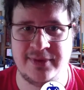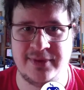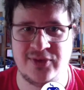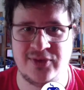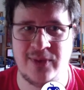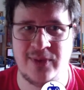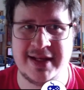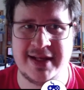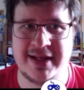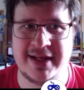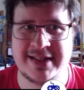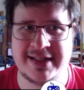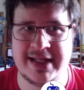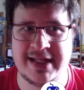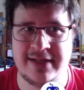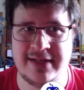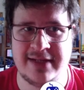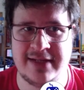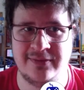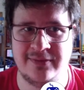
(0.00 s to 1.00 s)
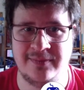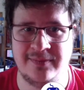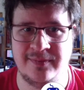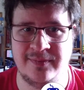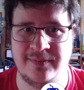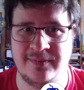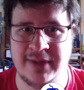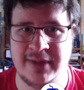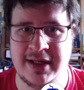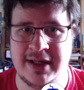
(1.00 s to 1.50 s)
when a
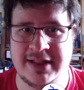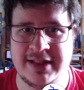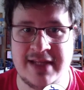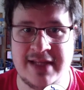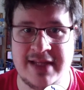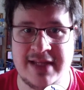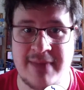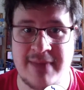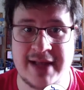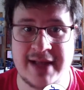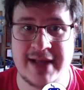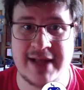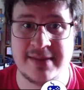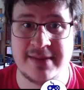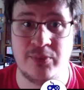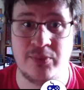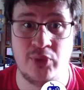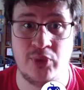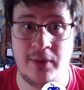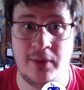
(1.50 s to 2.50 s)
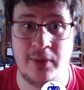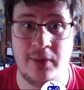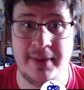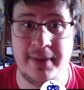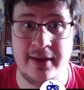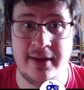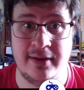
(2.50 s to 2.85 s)
team has proper